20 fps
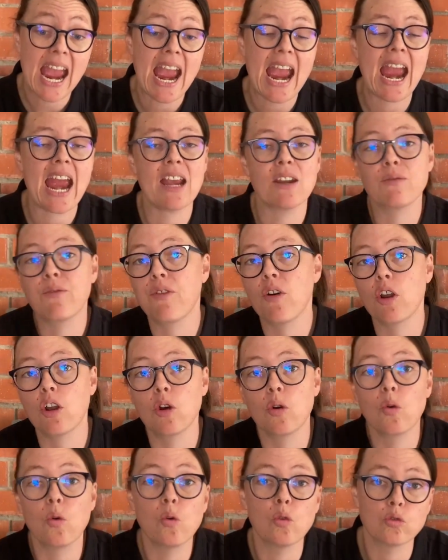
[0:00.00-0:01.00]
and
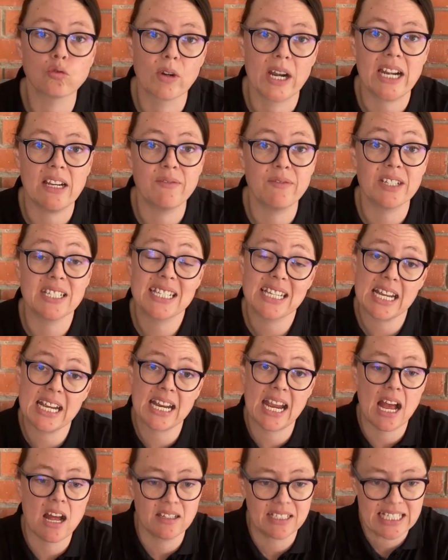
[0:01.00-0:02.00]
follow all relevant
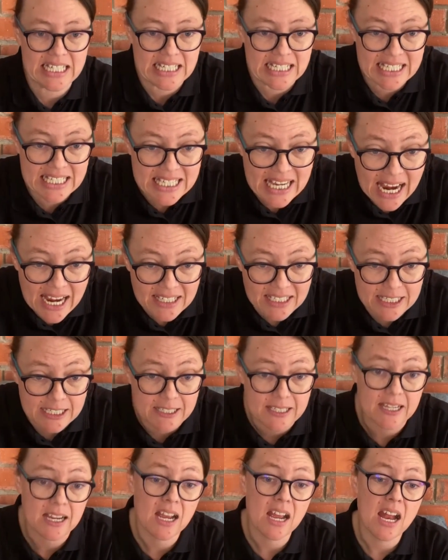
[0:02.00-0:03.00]
accounting standards.